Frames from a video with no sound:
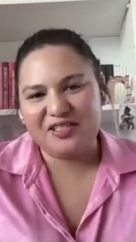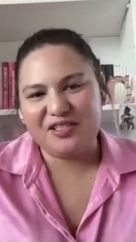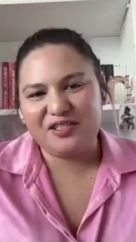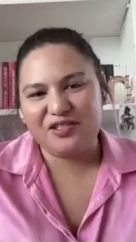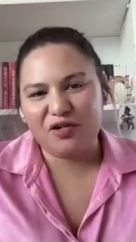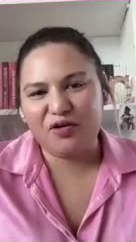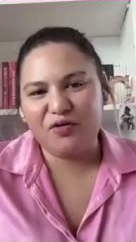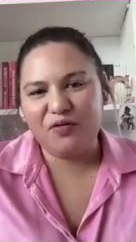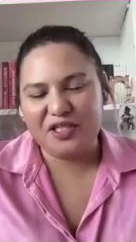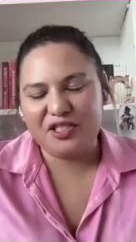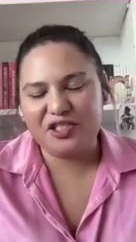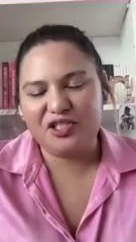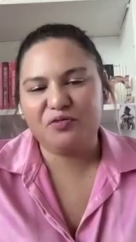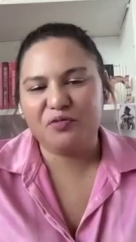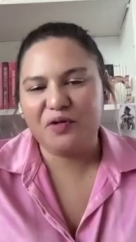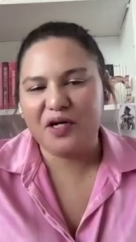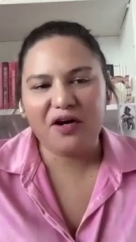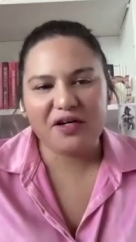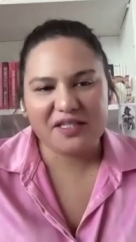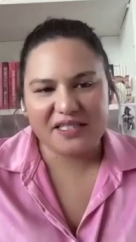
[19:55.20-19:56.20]
is the question
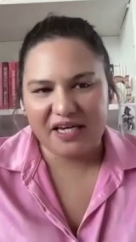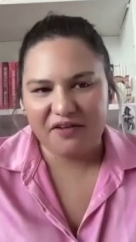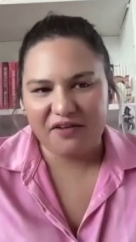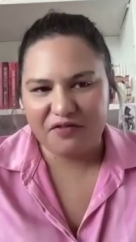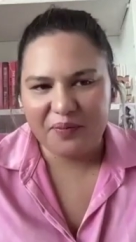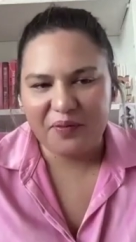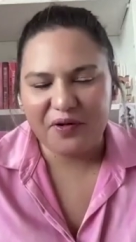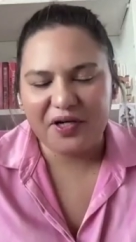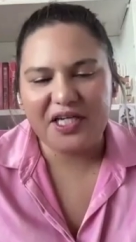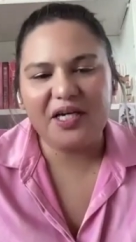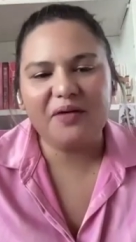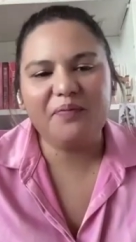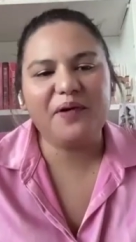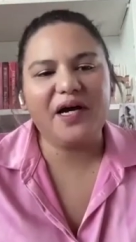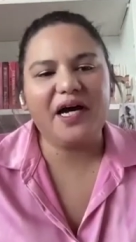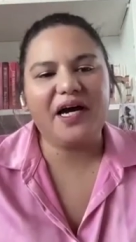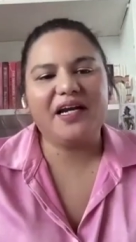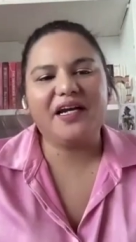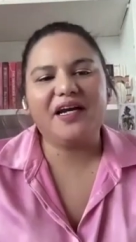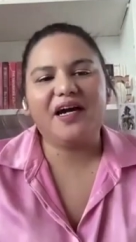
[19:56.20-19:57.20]
we ask everybody,
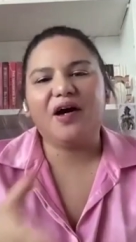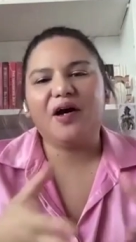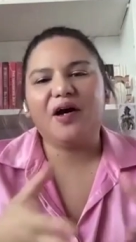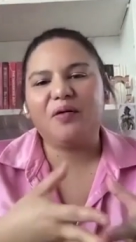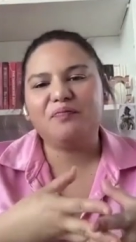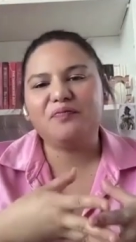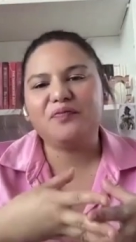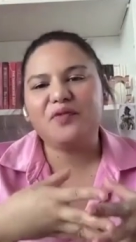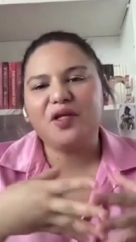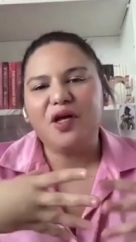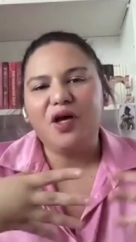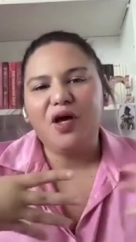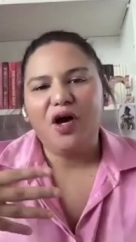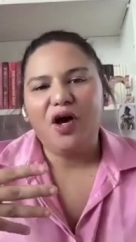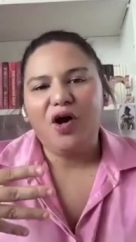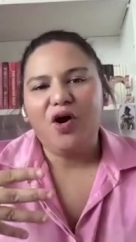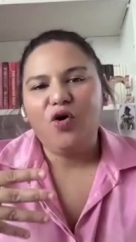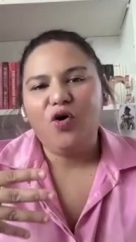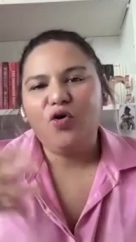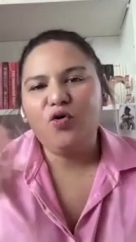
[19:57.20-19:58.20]
but um,
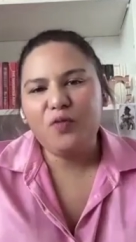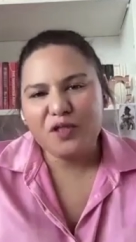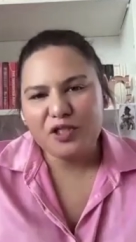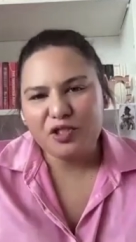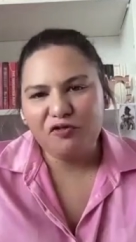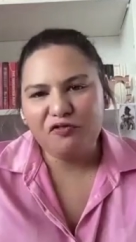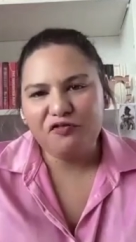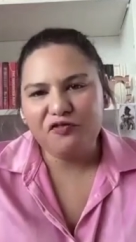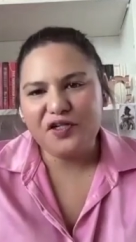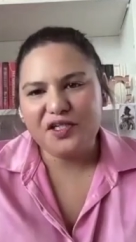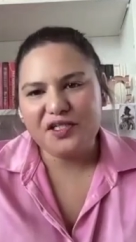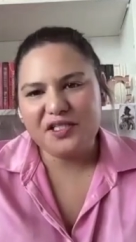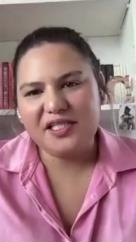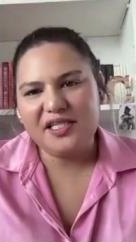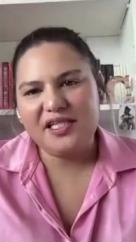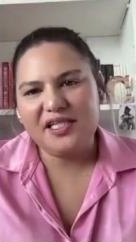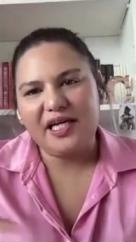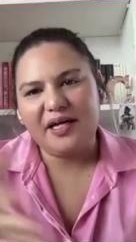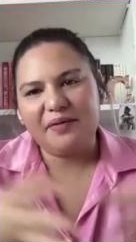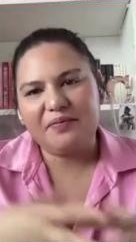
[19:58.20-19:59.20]
who was your first
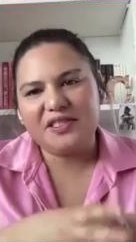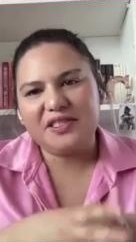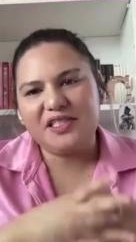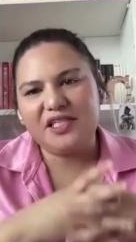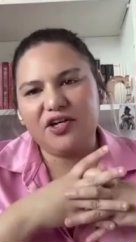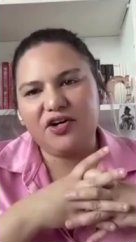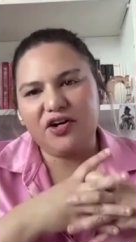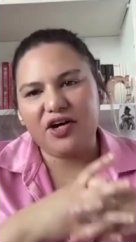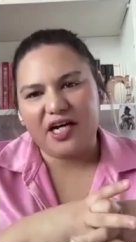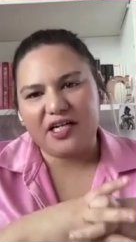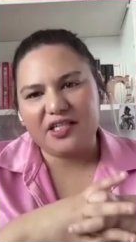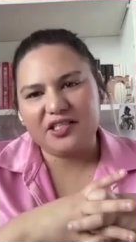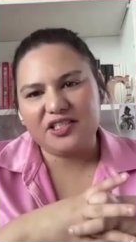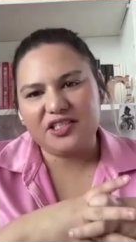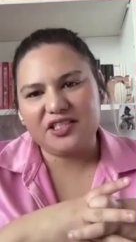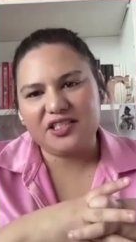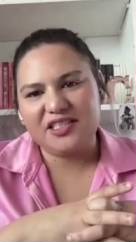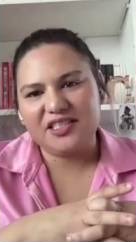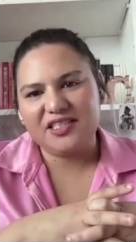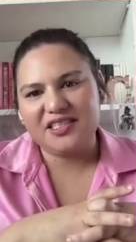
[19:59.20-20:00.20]
celebrity
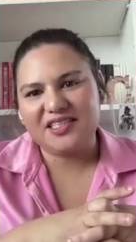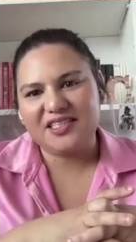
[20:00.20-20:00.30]
crush?